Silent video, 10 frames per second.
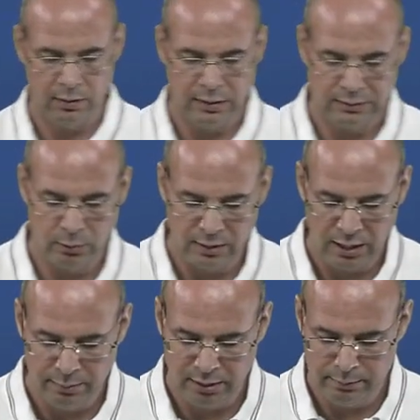
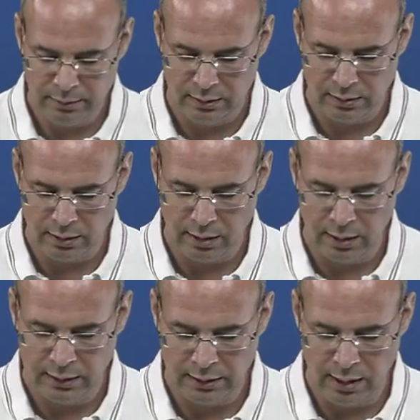rogabam,
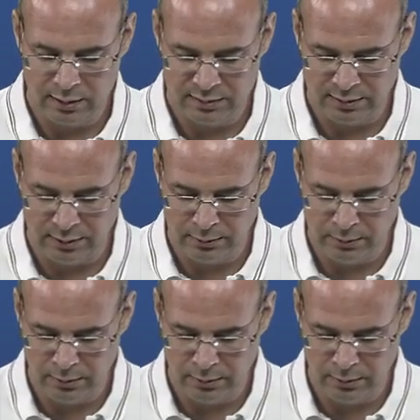I asked you,